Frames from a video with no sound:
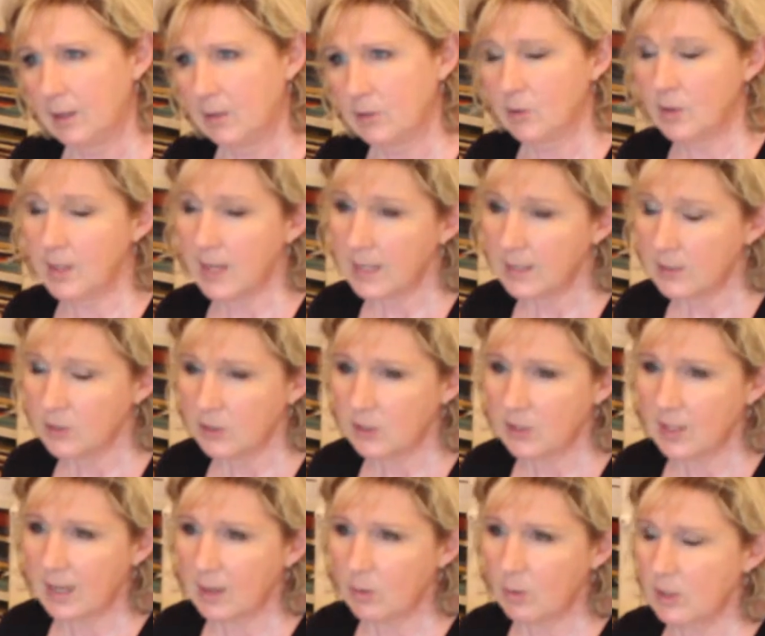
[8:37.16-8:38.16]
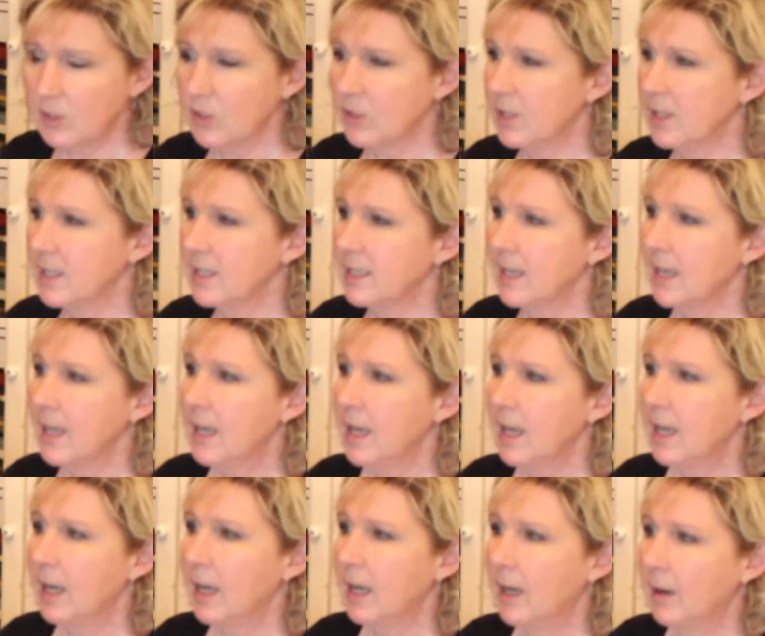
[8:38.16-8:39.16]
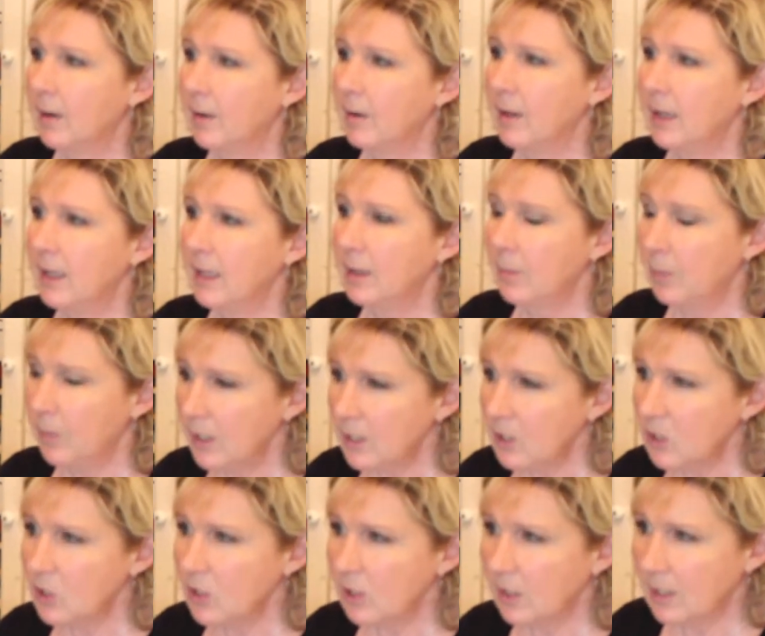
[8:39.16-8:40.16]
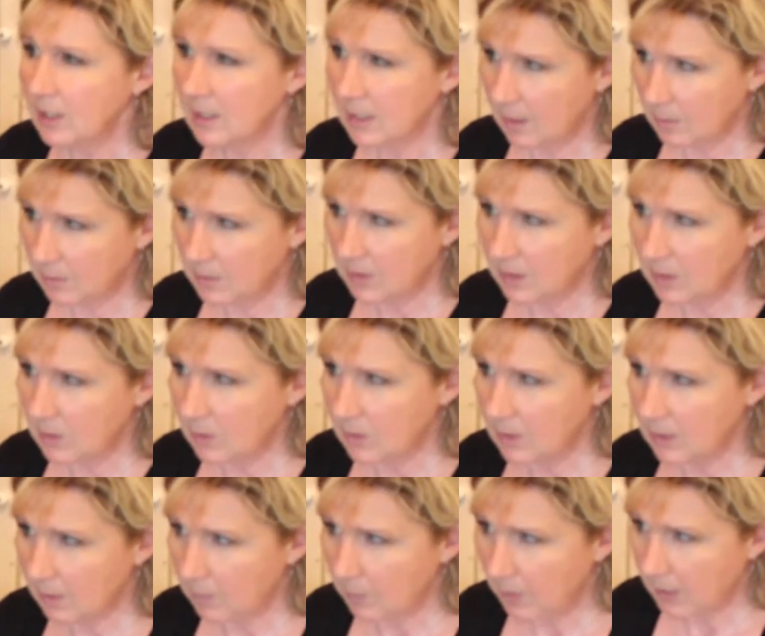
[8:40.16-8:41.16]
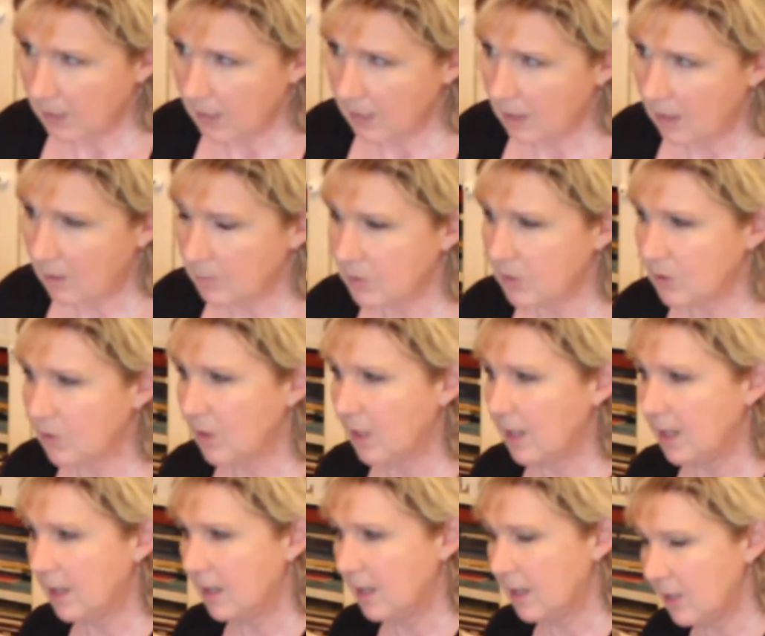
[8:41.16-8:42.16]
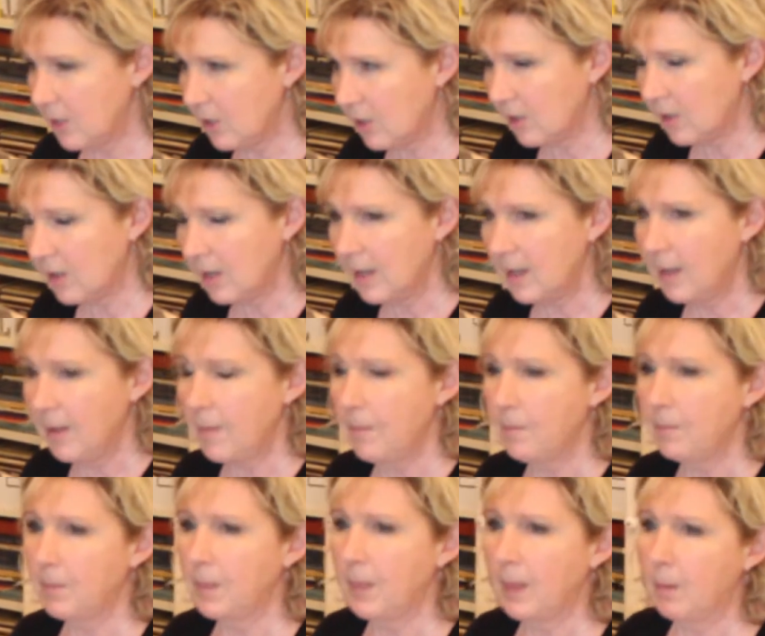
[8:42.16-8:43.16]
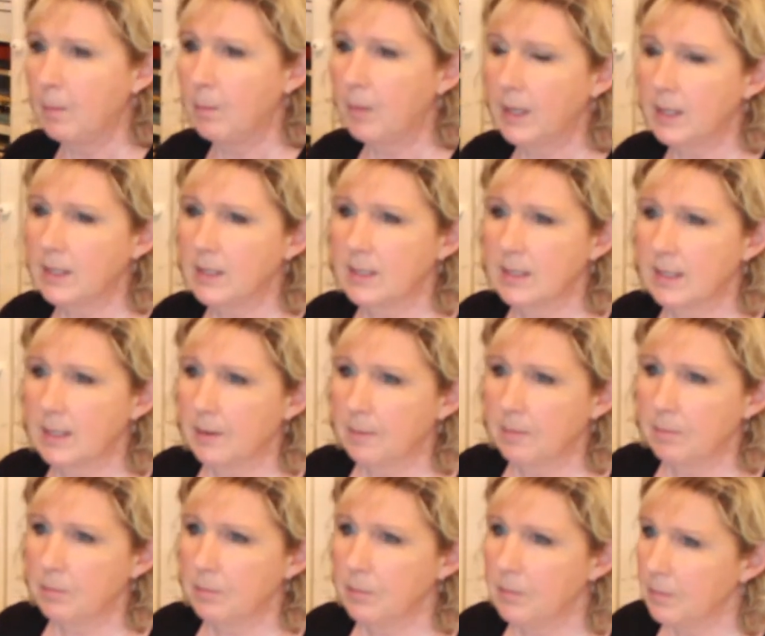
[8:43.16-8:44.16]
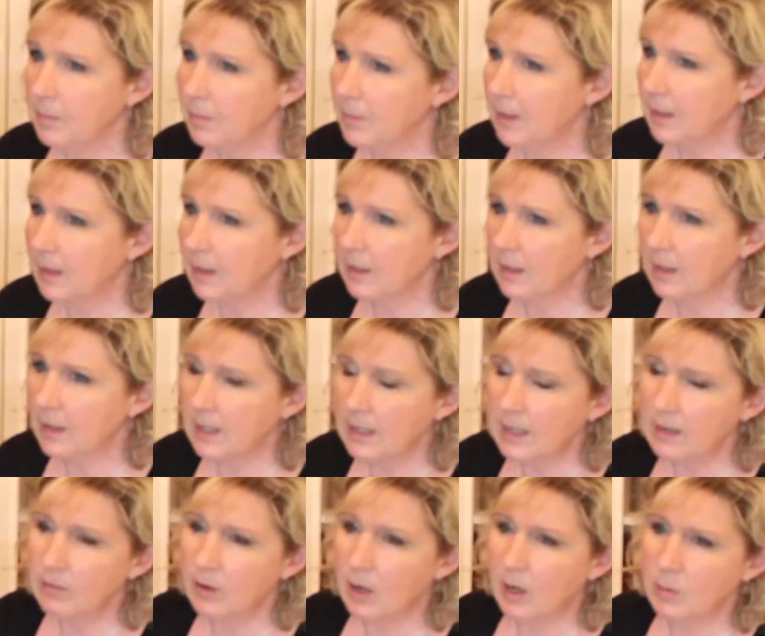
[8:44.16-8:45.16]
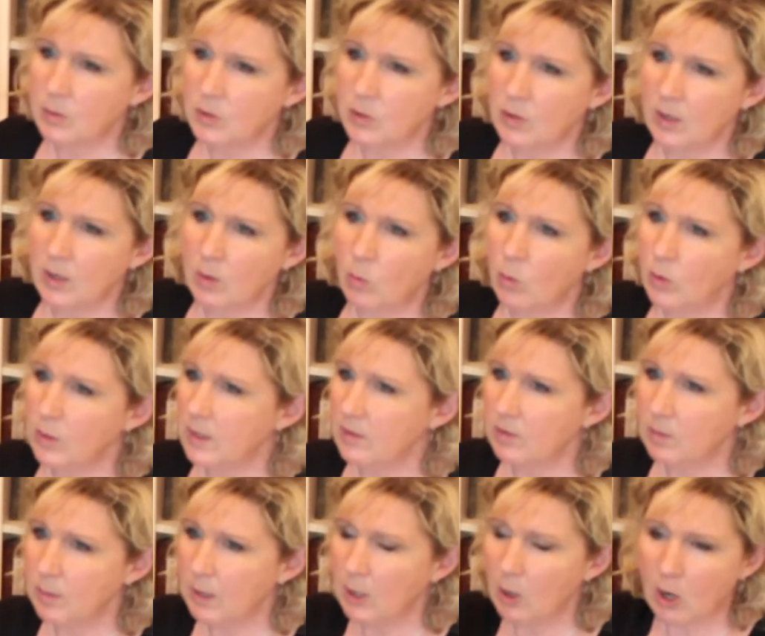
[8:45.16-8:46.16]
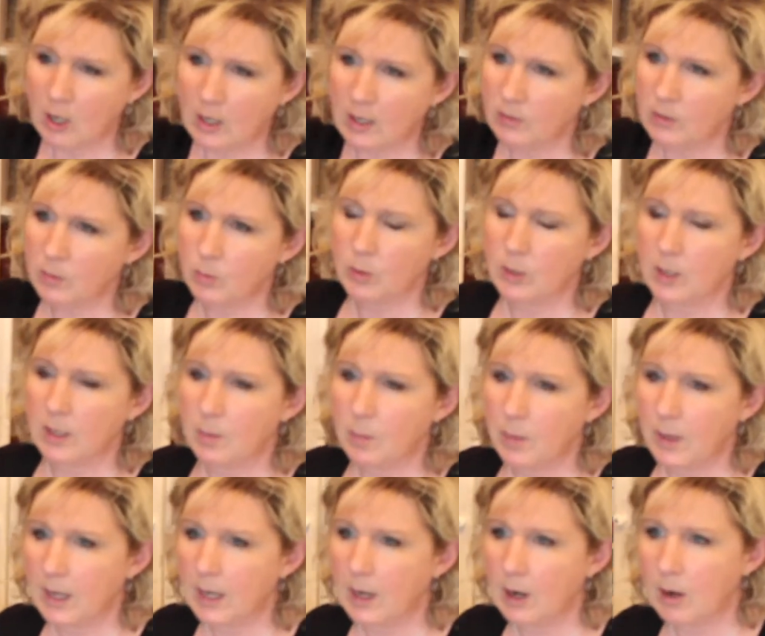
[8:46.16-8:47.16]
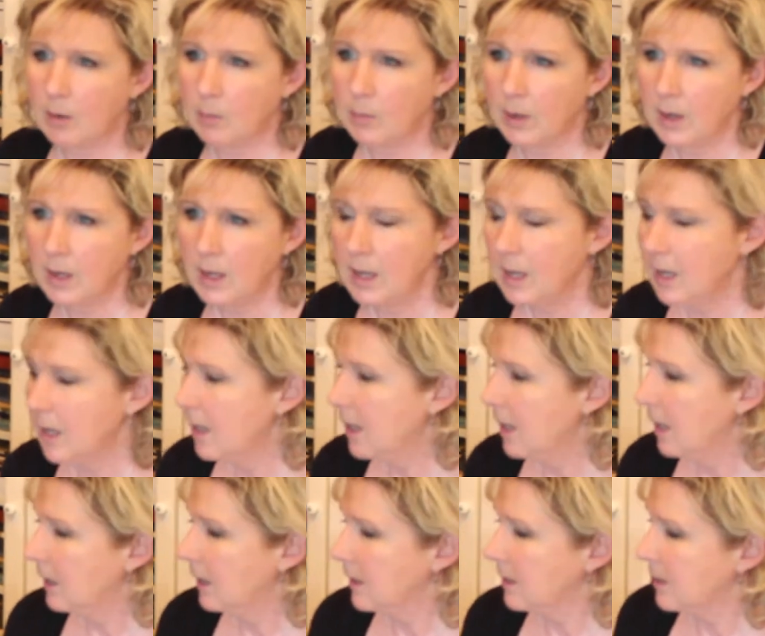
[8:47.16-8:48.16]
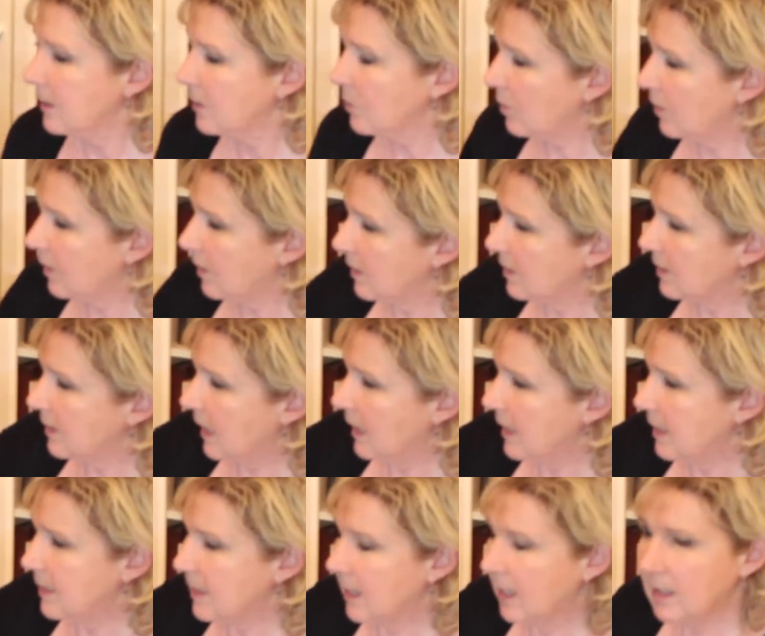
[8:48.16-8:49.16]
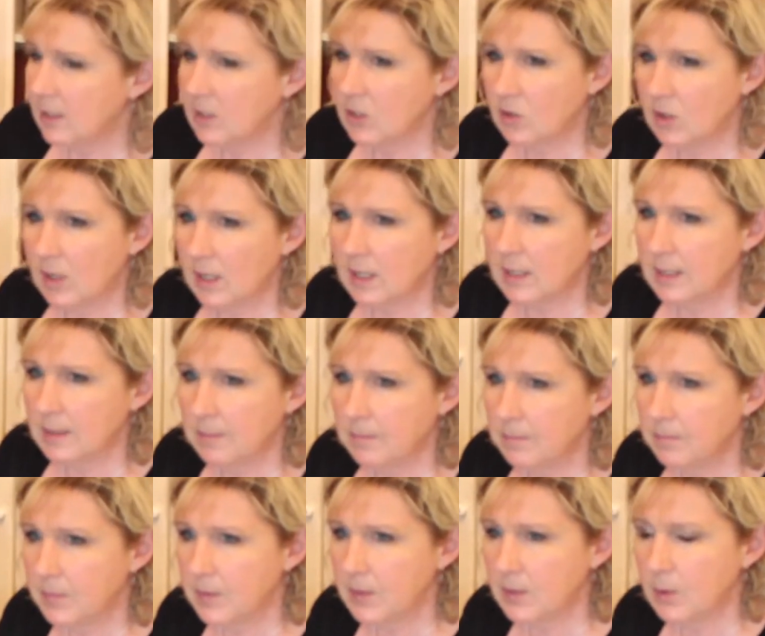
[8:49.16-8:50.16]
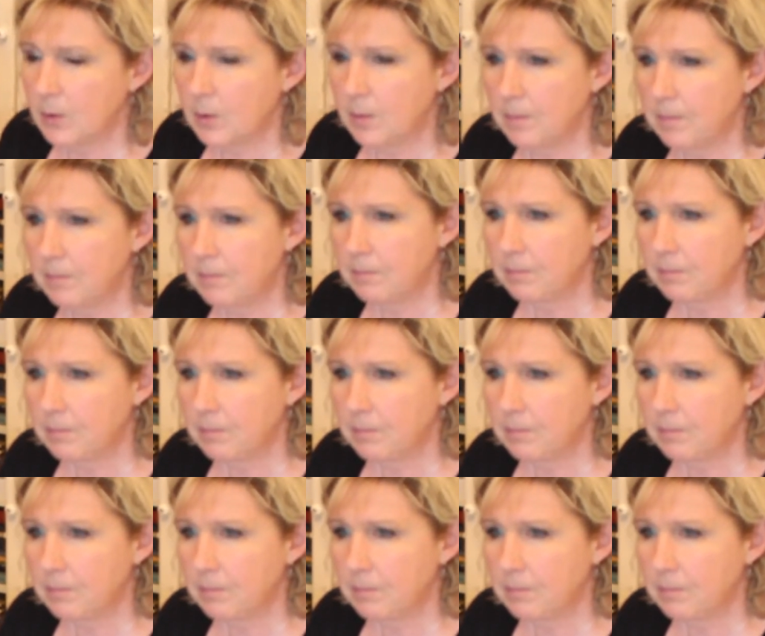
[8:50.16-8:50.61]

So the answer to that question is, in a pinch you can substitute a pedal harp string here, but the lever harp string won't even be long enough to put on a pedal harp unless it's one of the tiny strings. So